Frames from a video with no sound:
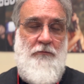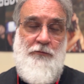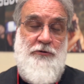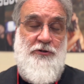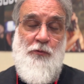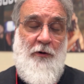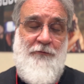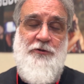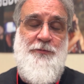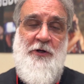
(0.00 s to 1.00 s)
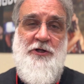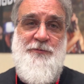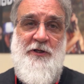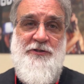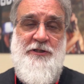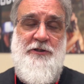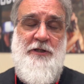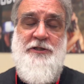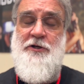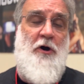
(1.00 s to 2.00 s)
just a wonderful experience because
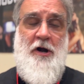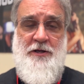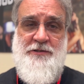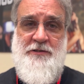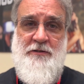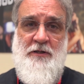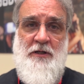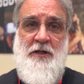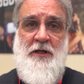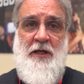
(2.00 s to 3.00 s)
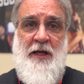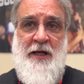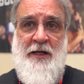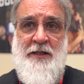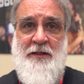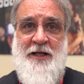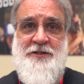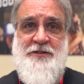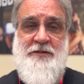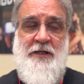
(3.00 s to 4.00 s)
he's an artist, and
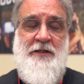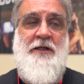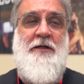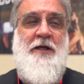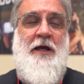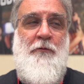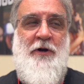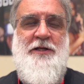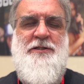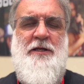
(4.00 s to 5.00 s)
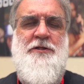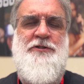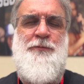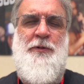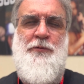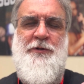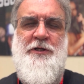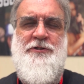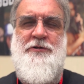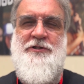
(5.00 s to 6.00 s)
when I say this to people in the
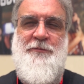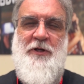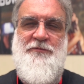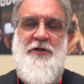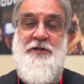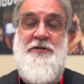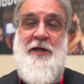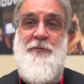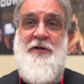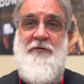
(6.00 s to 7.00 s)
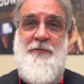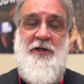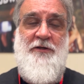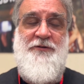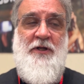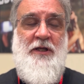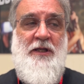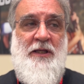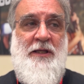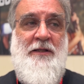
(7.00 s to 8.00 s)
industry, sometimes they just can't believe it, because
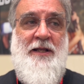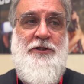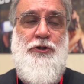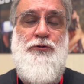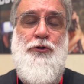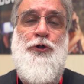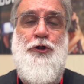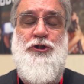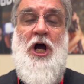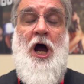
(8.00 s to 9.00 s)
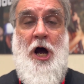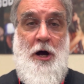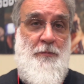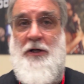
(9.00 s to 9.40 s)
he lets you do your job,